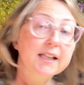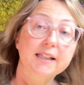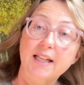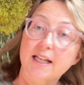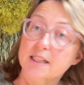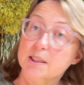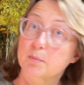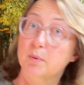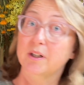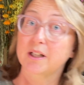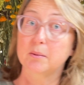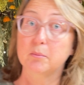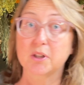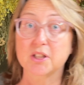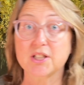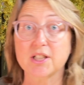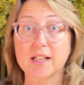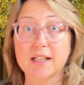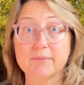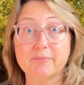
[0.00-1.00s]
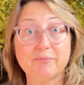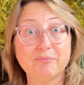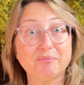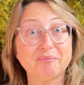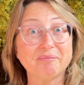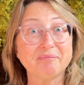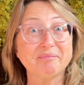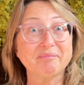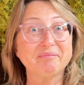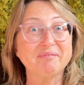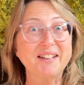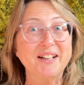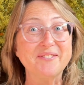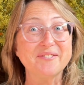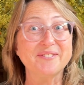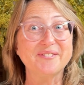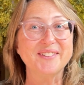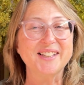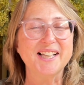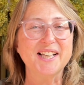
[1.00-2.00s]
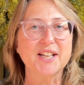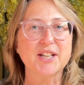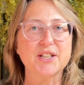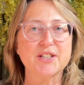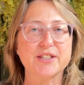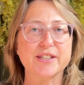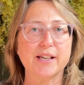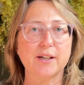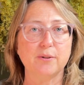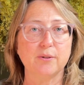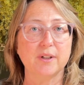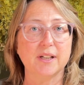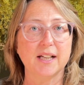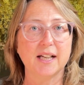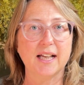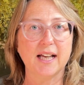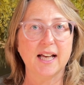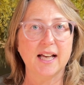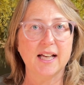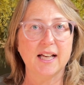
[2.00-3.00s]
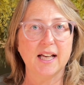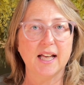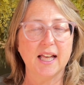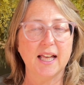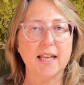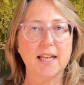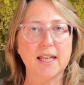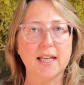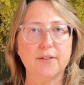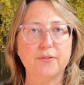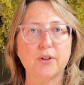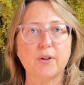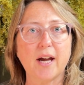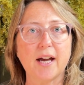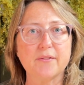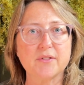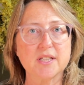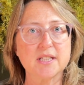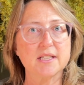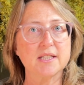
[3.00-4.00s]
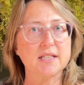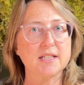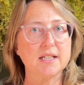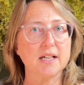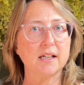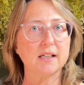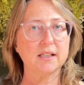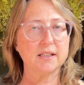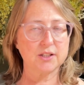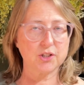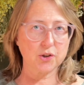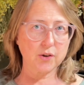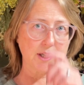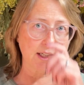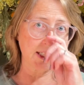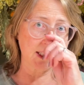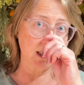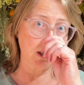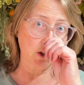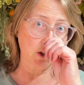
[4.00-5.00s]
that's pretty much it. So, if you haven't tried